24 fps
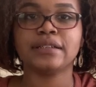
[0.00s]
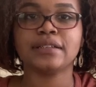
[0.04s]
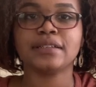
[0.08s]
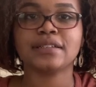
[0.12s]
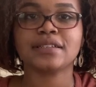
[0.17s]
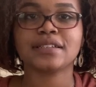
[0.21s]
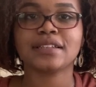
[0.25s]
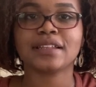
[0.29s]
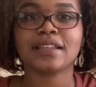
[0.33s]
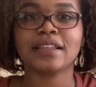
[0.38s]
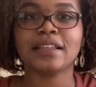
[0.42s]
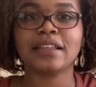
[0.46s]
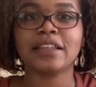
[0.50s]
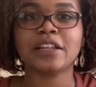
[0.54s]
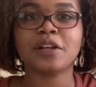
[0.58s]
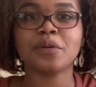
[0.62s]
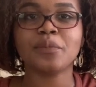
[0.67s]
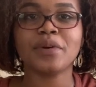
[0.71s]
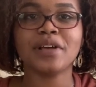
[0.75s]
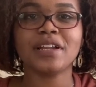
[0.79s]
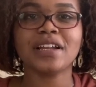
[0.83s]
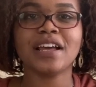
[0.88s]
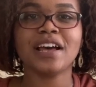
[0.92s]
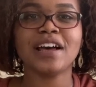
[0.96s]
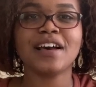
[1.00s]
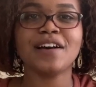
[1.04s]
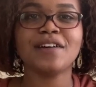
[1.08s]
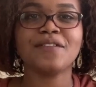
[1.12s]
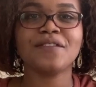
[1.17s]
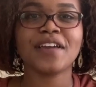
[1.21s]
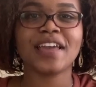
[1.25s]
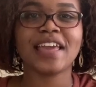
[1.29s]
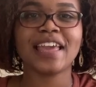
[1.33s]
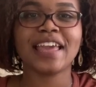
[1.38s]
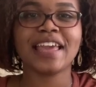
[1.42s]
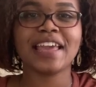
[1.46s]
It's a little bit
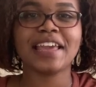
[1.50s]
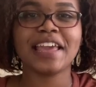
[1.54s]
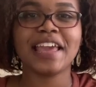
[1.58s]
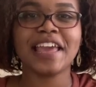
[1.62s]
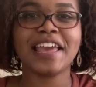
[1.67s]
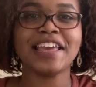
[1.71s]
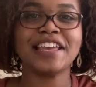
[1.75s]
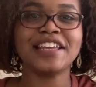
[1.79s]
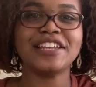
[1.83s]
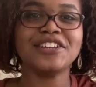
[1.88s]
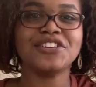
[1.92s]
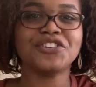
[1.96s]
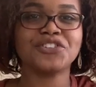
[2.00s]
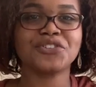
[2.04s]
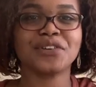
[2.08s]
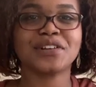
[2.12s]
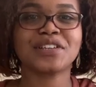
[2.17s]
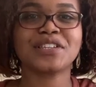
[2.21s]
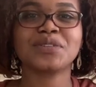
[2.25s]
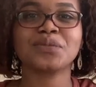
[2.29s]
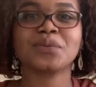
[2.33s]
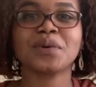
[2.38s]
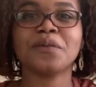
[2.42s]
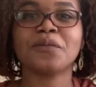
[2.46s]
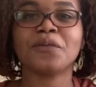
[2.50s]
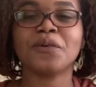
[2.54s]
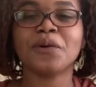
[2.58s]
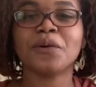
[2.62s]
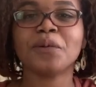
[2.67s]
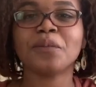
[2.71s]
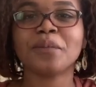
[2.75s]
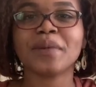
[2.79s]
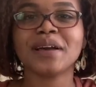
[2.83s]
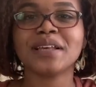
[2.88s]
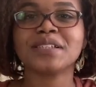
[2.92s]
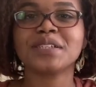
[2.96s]
of a hinge or a
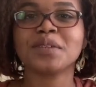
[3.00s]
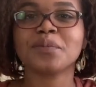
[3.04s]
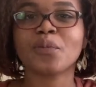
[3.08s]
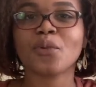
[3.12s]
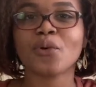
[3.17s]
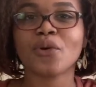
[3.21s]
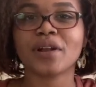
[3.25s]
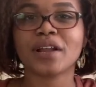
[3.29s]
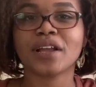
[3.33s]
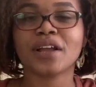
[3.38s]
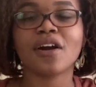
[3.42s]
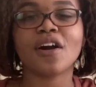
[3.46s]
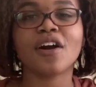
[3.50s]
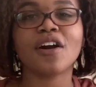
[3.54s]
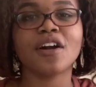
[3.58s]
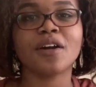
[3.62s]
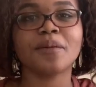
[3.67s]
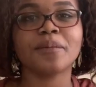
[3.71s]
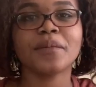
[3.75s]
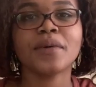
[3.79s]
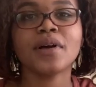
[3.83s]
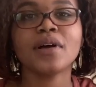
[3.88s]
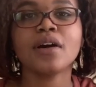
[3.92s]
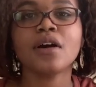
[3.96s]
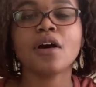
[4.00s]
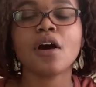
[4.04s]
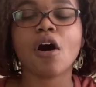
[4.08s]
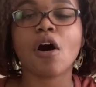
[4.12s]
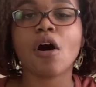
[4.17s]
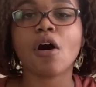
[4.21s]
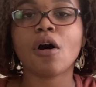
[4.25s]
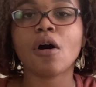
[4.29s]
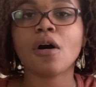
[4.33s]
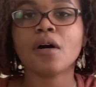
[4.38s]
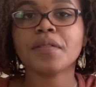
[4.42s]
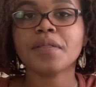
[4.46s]
swivel, my supporting arm.
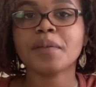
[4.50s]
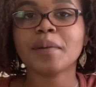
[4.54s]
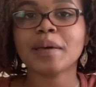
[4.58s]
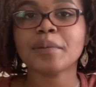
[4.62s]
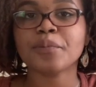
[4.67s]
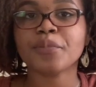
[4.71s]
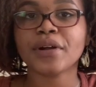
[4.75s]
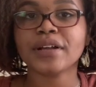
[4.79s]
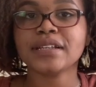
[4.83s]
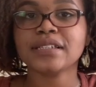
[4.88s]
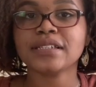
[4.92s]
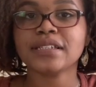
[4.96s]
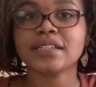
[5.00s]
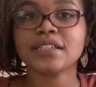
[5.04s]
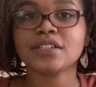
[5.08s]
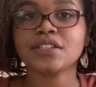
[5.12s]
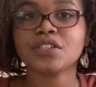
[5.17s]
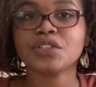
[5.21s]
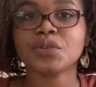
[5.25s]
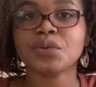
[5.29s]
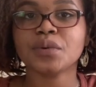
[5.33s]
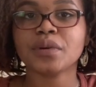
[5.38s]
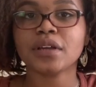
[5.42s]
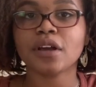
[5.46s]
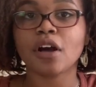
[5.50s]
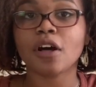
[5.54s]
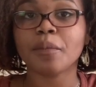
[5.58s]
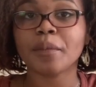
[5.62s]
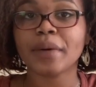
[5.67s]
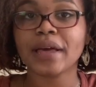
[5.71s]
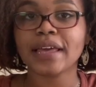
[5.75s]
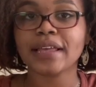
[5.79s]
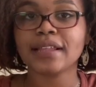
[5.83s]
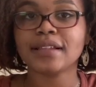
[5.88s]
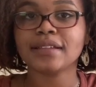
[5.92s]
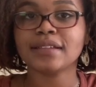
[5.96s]
All that my breast is doing, all
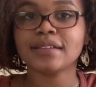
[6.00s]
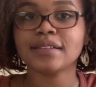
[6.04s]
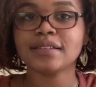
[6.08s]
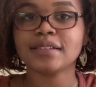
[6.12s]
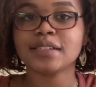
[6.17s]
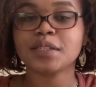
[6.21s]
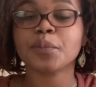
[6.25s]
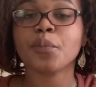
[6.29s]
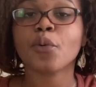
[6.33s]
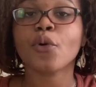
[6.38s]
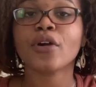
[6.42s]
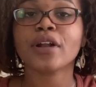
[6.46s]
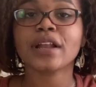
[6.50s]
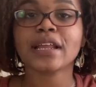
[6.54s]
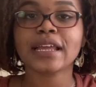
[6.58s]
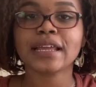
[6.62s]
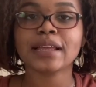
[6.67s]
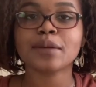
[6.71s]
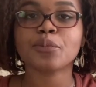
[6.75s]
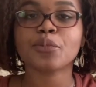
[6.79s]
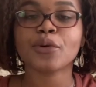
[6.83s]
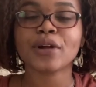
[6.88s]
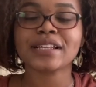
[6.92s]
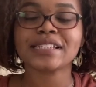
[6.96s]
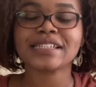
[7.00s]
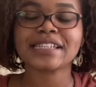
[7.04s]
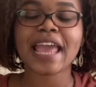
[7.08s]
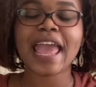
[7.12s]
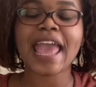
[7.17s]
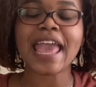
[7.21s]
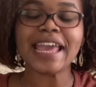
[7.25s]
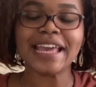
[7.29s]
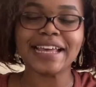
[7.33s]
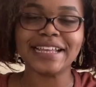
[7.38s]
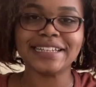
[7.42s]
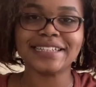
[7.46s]
my supporting breast
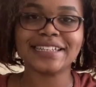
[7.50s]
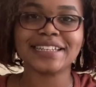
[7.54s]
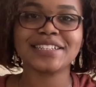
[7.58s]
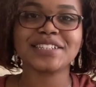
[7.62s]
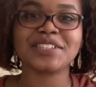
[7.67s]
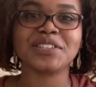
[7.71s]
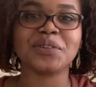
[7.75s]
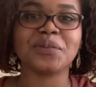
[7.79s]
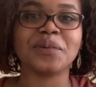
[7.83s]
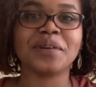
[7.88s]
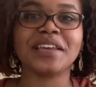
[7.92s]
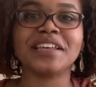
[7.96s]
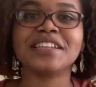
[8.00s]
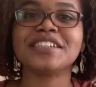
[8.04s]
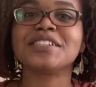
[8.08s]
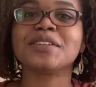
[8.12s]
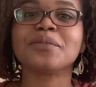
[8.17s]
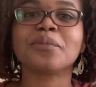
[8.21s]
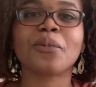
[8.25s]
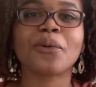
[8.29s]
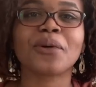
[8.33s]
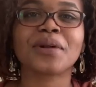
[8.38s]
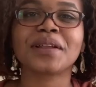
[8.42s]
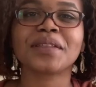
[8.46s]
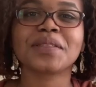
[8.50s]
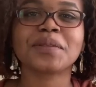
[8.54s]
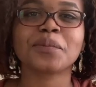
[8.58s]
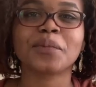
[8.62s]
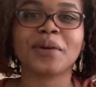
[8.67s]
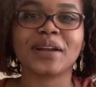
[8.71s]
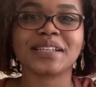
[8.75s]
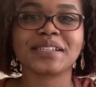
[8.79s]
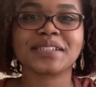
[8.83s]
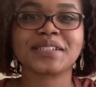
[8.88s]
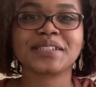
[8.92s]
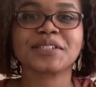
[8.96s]
hand is doing is supporting the
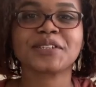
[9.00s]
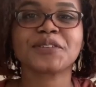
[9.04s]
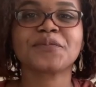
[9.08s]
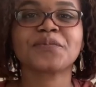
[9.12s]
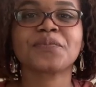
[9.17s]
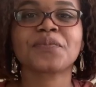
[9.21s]
breast.